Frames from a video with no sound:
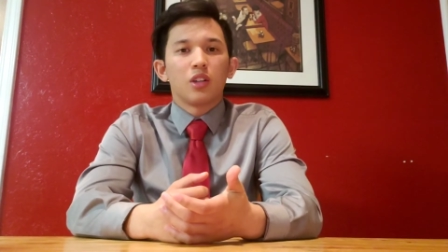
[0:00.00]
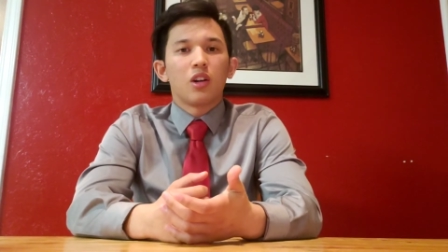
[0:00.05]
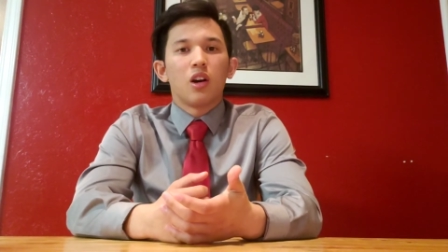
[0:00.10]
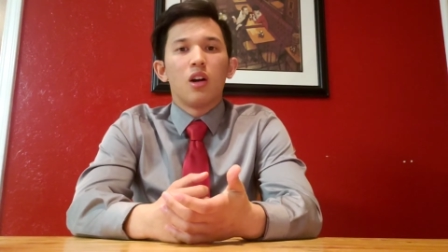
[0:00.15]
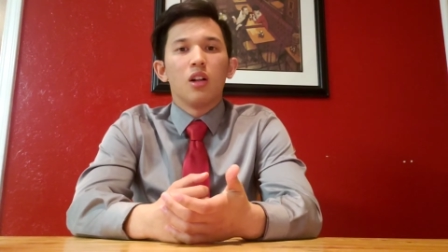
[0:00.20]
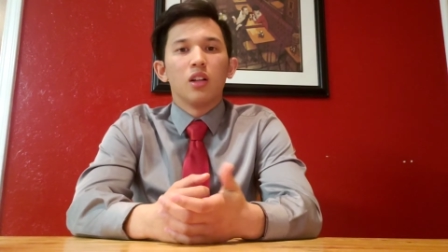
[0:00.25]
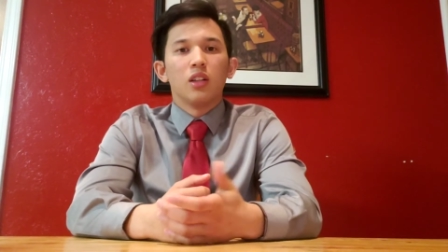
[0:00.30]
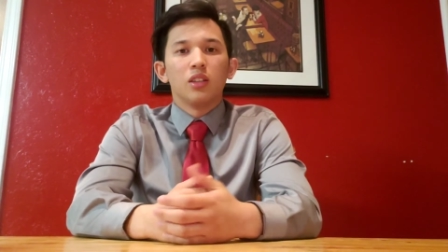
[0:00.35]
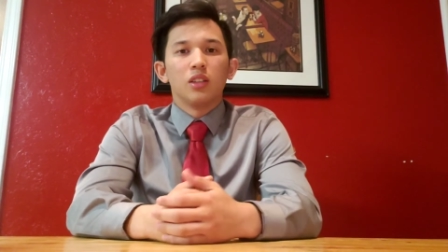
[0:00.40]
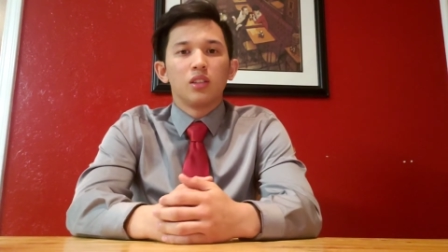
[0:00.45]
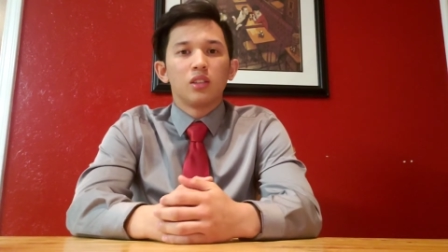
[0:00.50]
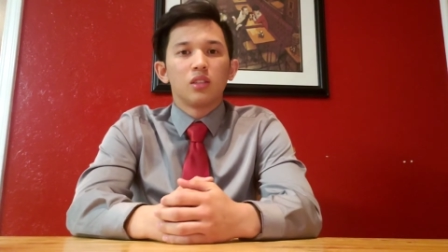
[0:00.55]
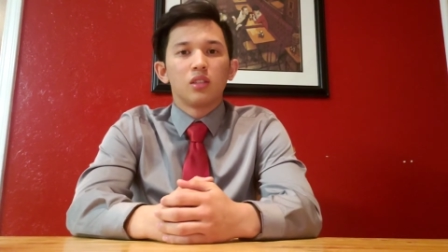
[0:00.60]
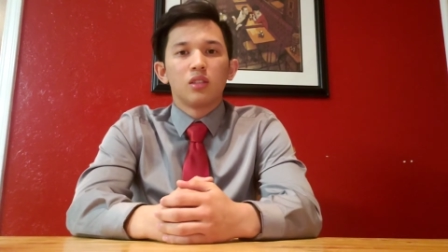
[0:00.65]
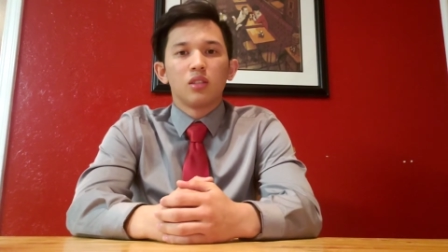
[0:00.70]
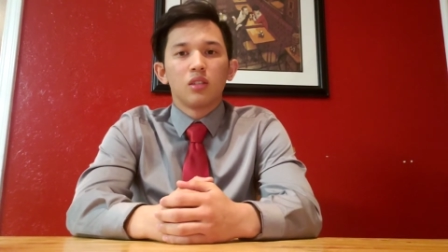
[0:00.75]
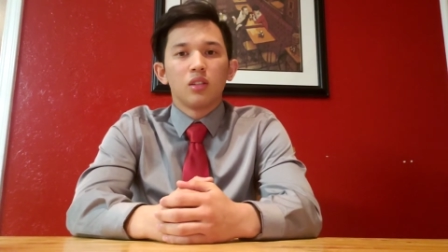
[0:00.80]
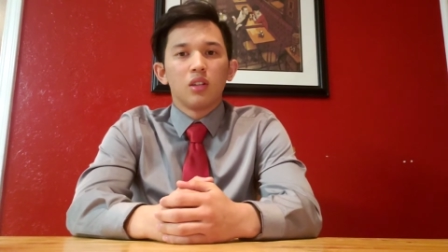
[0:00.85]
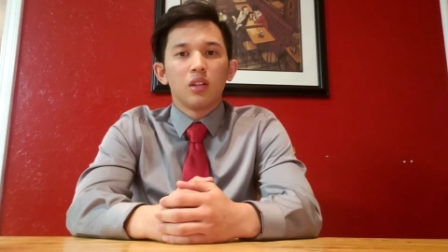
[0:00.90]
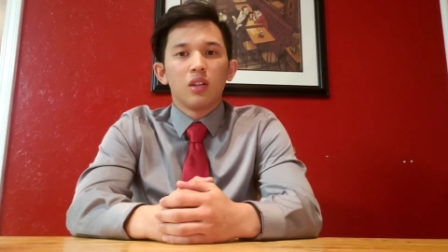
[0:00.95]
college.
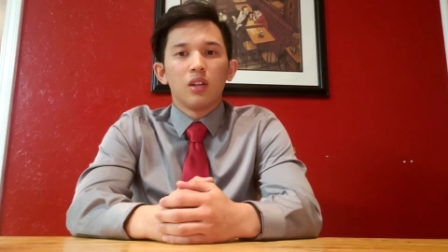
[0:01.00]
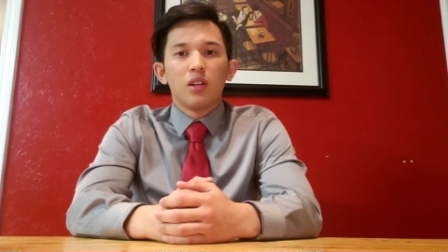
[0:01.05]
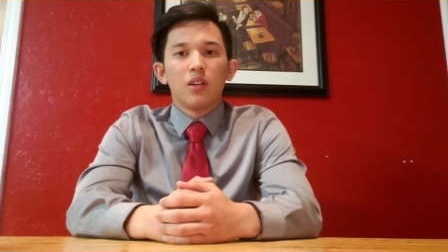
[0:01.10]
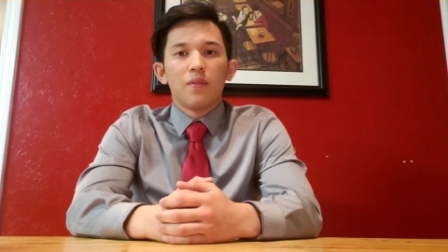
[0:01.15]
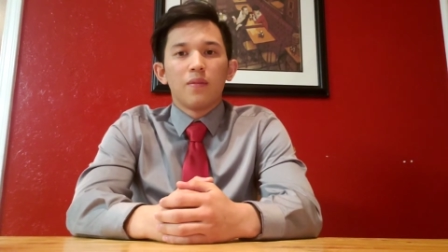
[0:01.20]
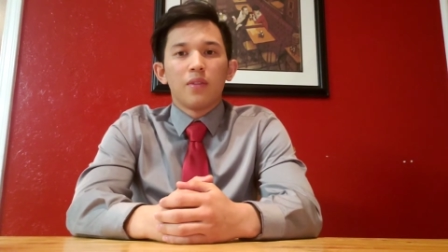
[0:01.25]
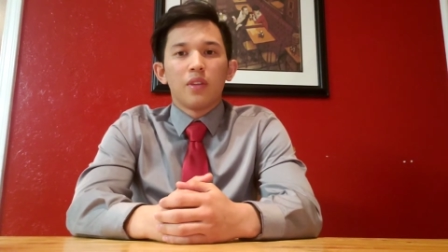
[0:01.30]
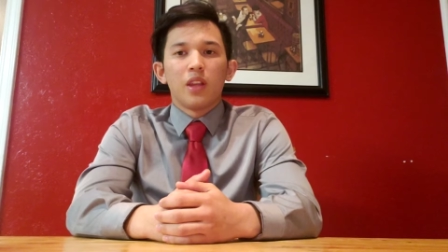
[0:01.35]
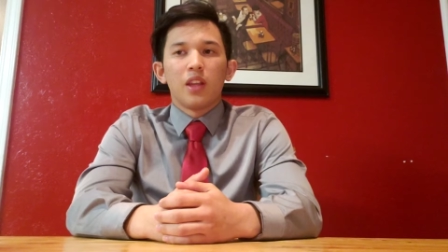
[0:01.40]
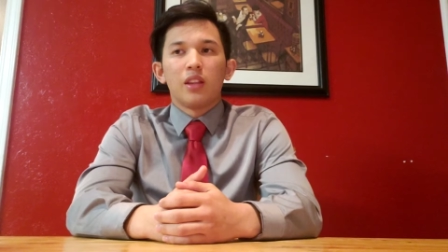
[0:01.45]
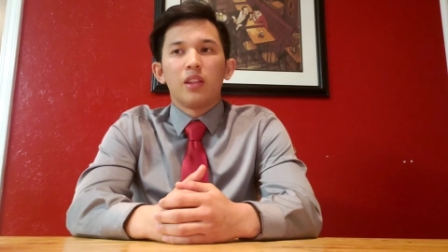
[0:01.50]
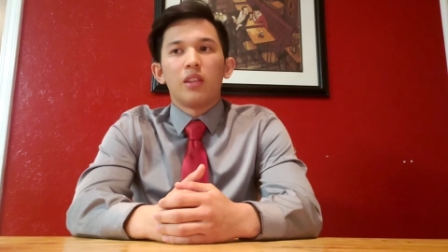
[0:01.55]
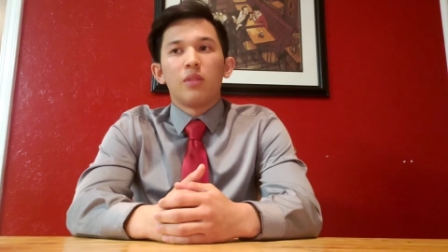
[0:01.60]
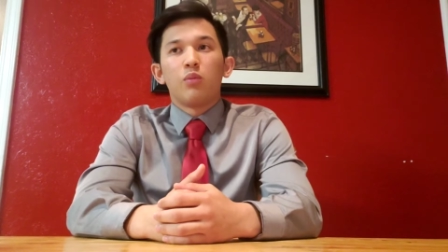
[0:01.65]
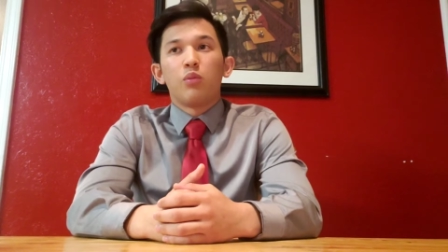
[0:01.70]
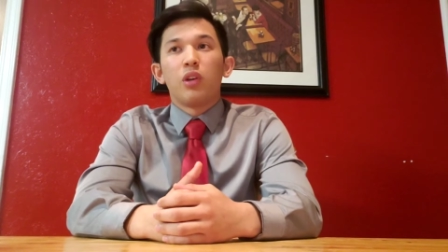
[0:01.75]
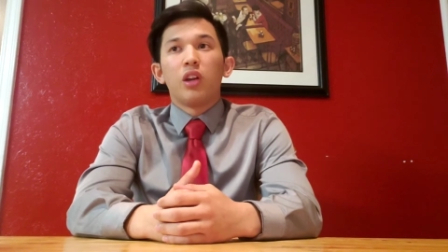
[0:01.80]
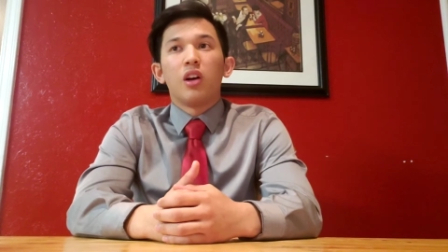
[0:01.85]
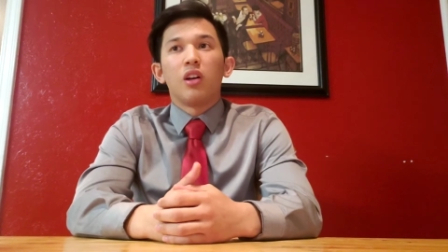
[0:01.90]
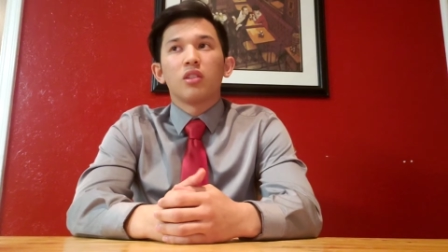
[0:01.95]

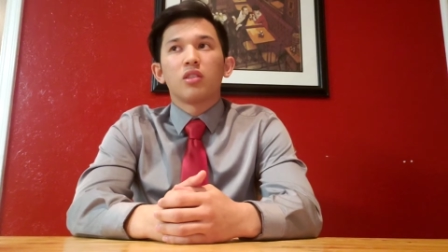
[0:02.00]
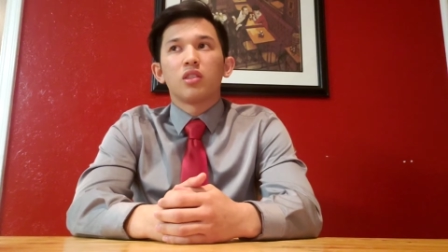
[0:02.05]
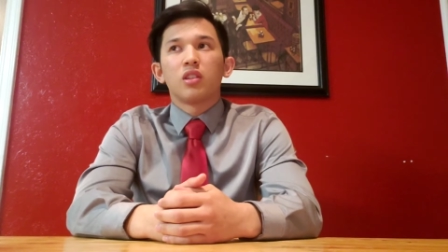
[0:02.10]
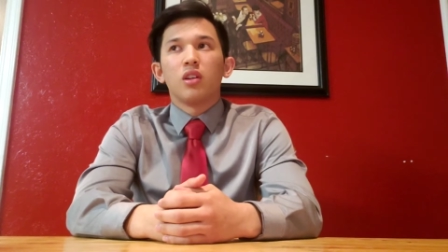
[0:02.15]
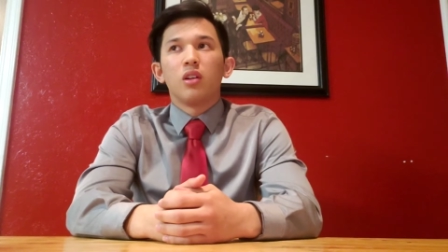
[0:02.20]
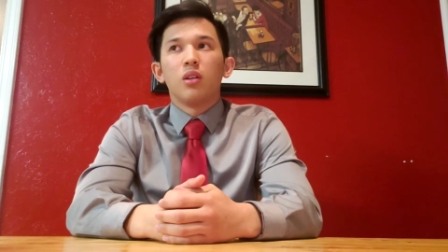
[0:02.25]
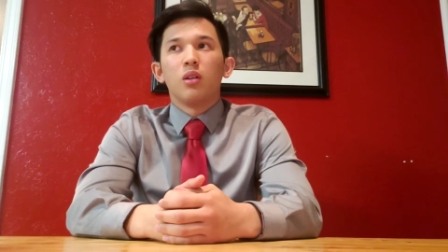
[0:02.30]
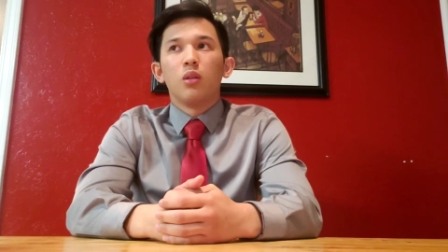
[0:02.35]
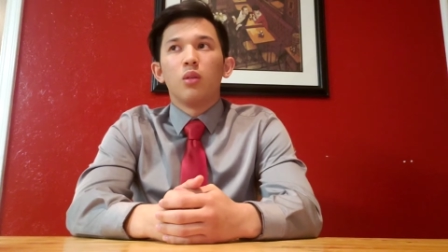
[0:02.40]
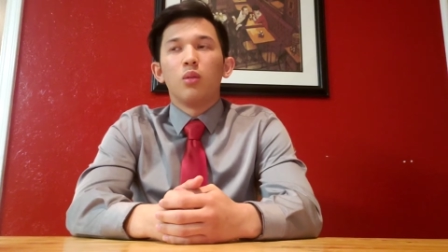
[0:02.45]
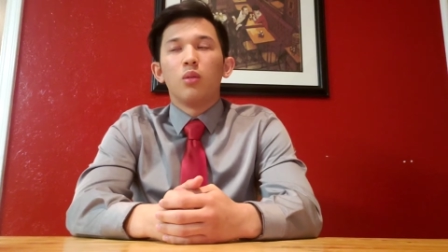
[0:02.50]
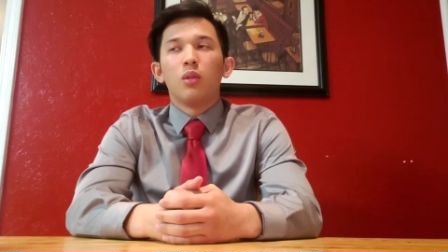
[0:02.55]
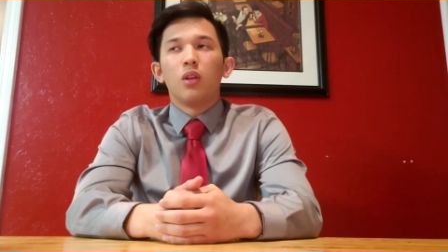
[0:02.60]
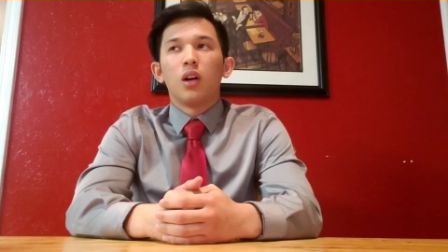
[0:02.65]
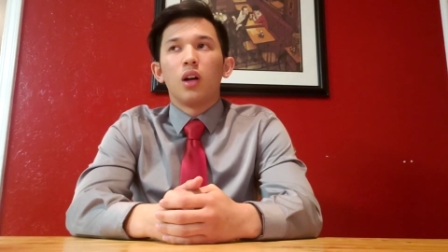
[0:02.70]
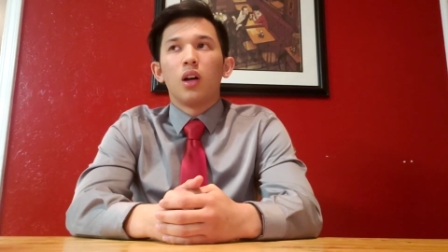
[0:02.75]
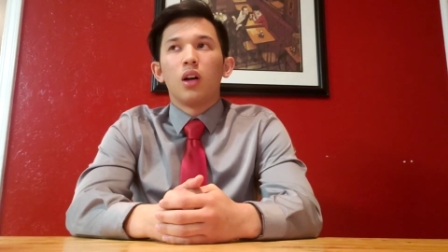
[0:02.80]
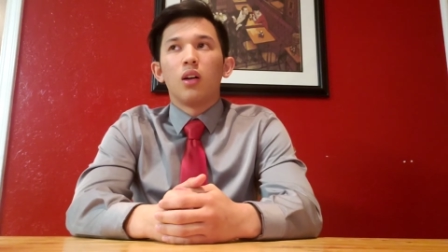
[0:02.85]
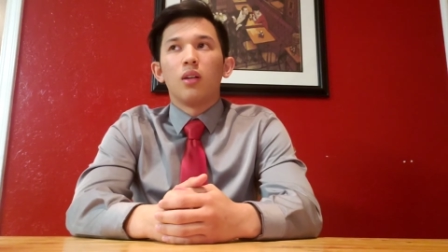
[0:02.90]
We also